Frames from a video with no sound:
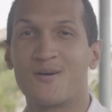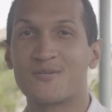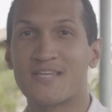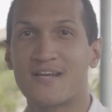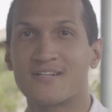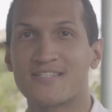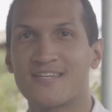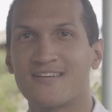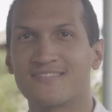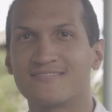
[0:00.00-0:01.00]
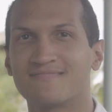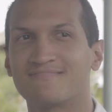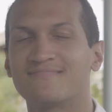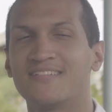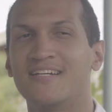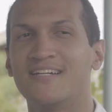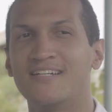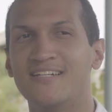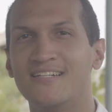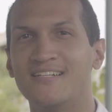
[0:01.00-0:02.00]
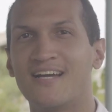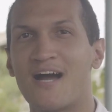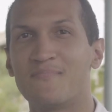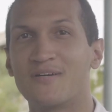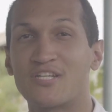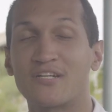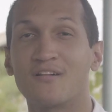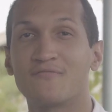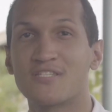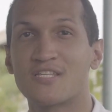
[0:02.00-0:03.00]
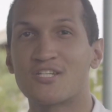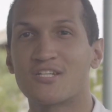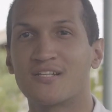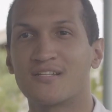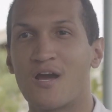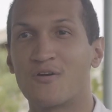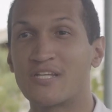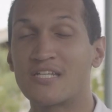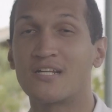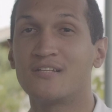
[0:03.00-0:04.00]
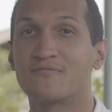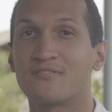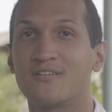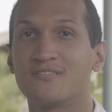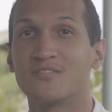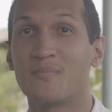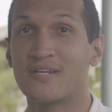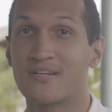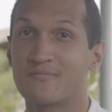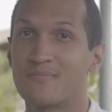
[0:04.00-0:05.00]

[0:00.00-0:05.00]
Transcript: Jose Garcia. I'm a general physician, originally from Dominican